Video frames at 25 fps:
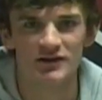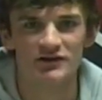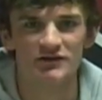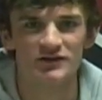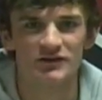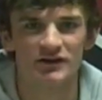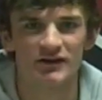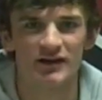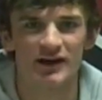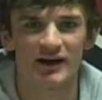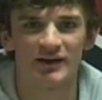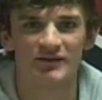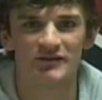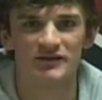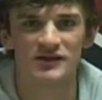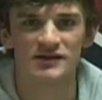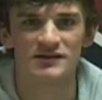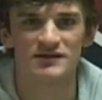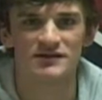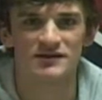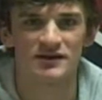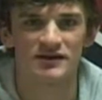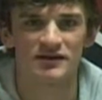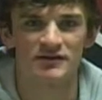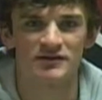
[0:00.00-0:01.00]
should have
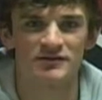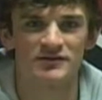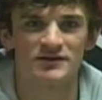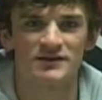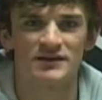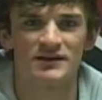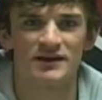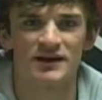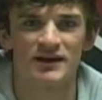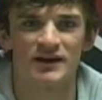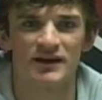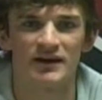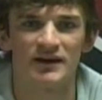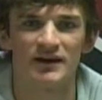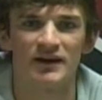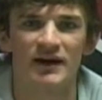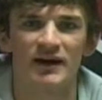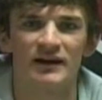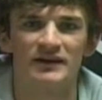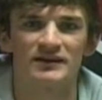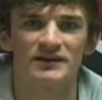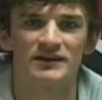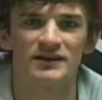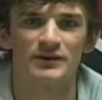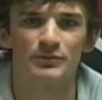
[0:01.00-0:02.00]
this done today
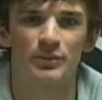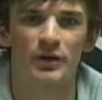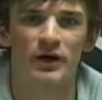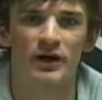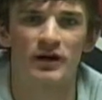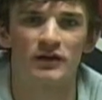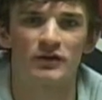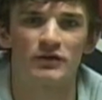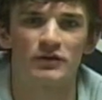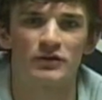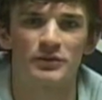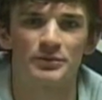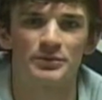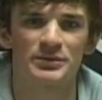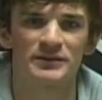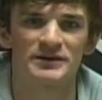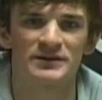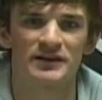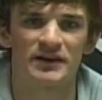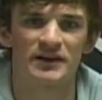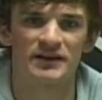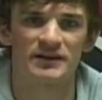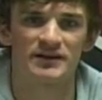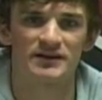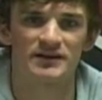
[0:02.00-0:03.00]
at the Apollo or
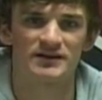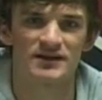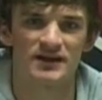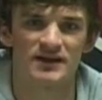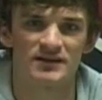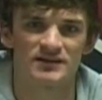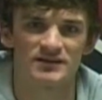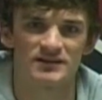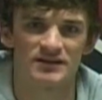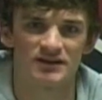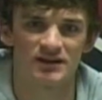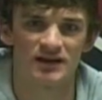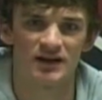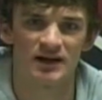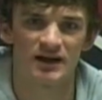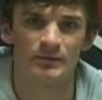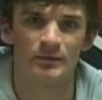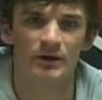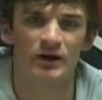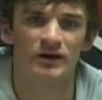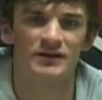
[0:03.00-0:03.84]
Poseidon testing lab